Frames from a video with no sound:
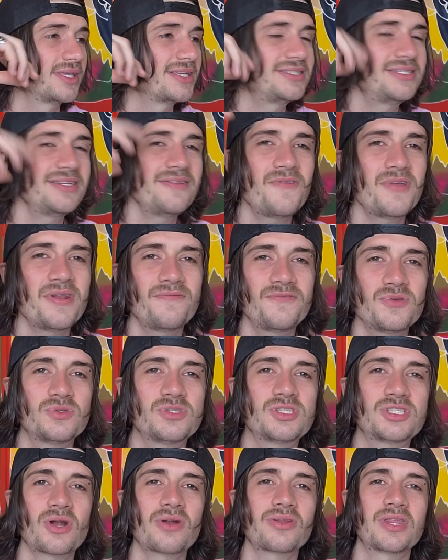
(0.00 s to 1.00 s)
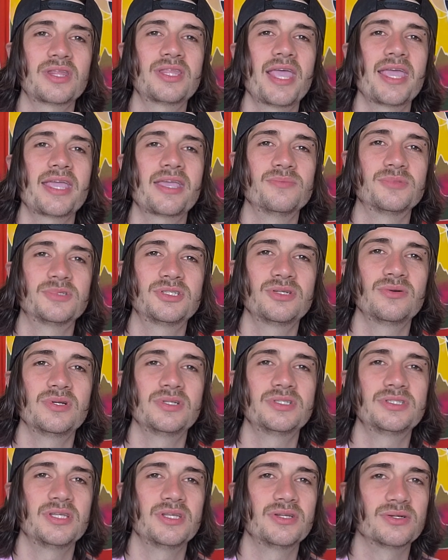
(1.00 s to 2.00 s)
Because even if you start to take him
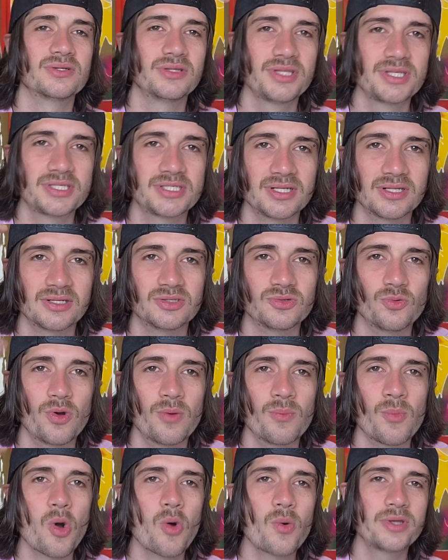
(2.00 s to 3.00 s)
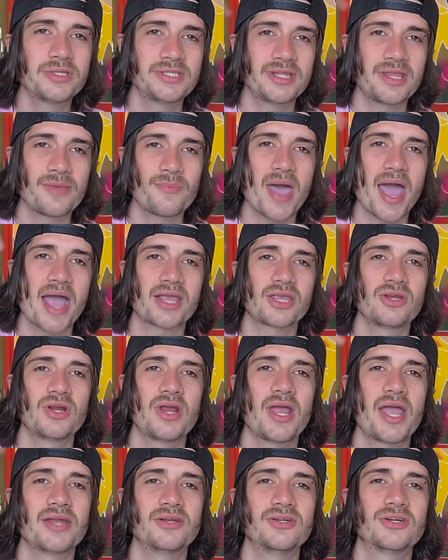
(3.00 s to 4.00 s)
seriously and you're listening to him, always in the back of your
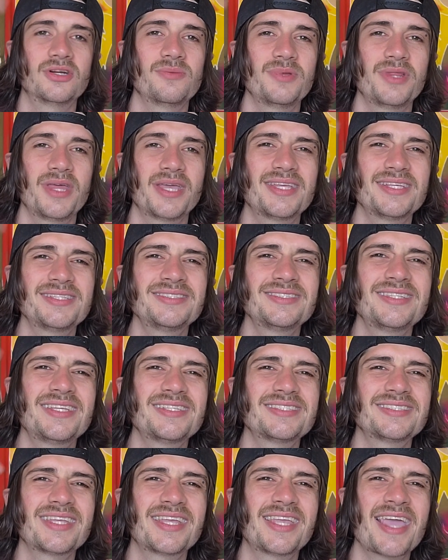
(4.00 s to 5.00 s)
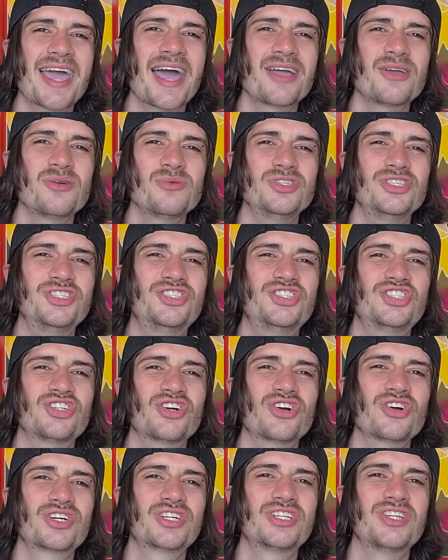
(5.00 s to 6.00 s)
head, you're going to be like, isn't this the guy who
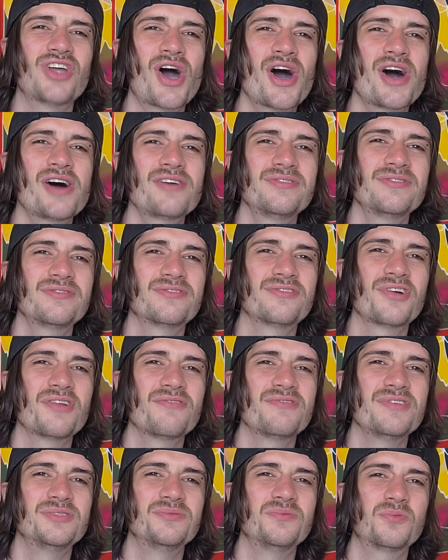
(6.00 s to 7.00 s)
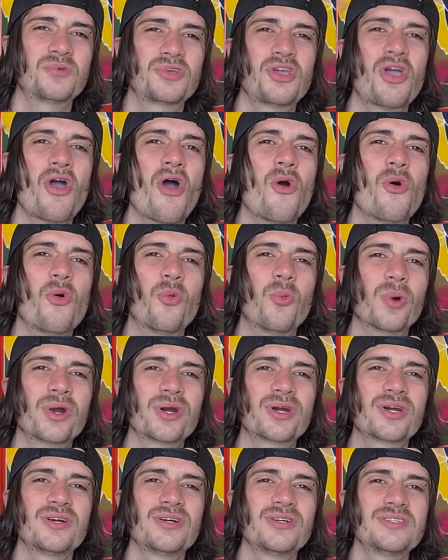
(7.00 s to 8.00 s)
jerked off in front of his
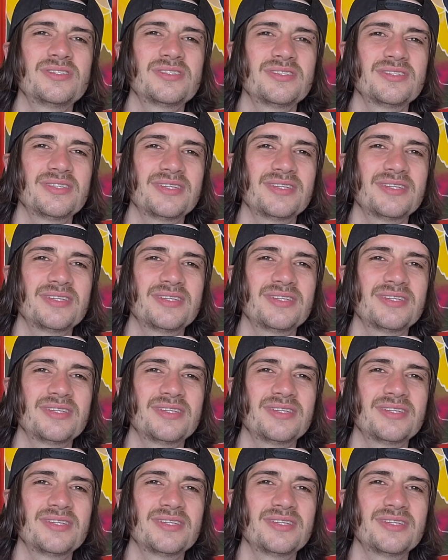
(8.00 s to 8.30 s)
co-workers?